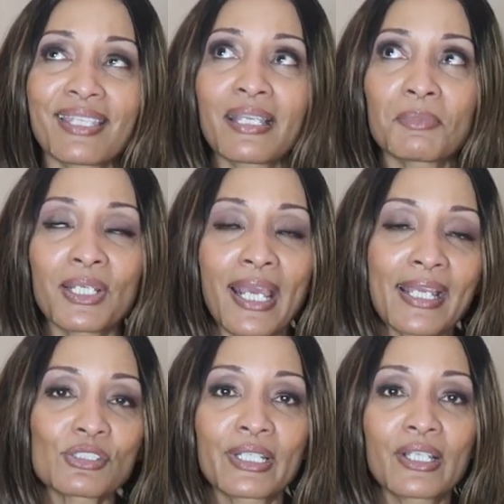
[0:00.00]
think I'm gonna
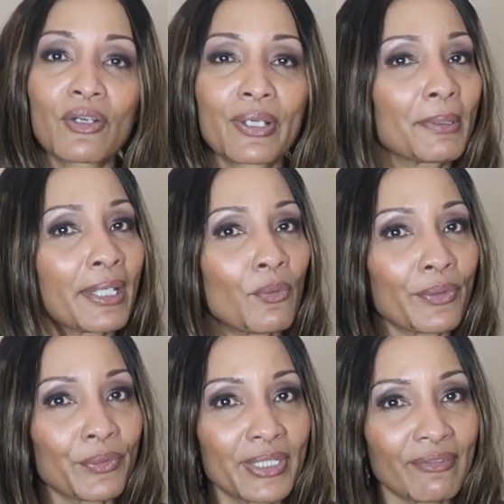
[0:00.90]
actually go and
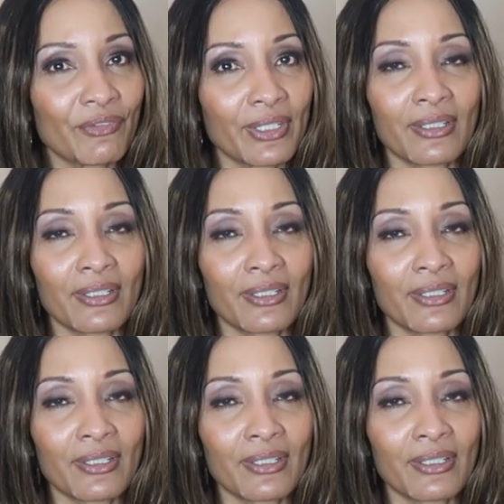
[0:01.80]
order a different